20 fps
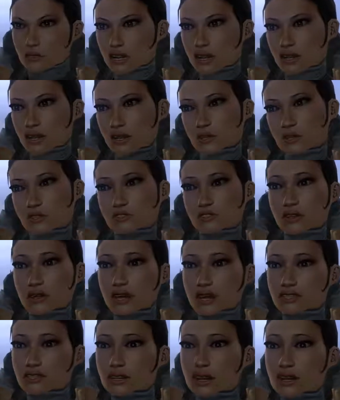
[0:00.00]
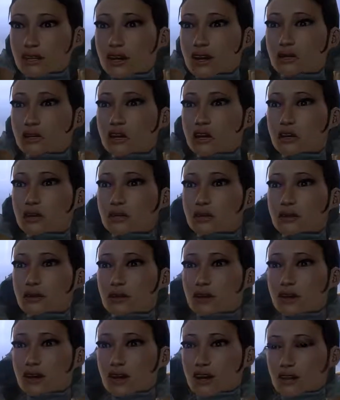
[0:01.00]
We had no choice but to flee.
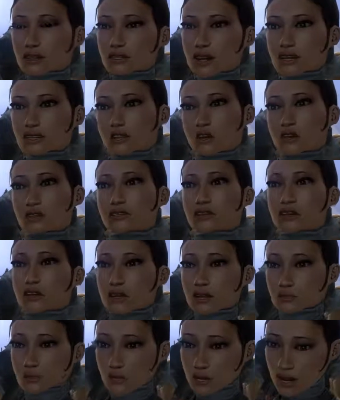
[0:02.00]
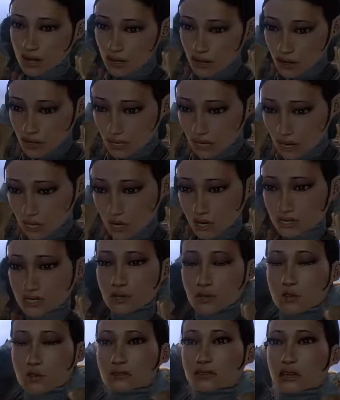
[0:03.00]
In the days after, the new emperor did
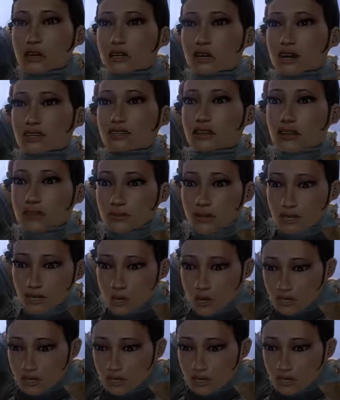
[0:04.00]
not seem overly concerned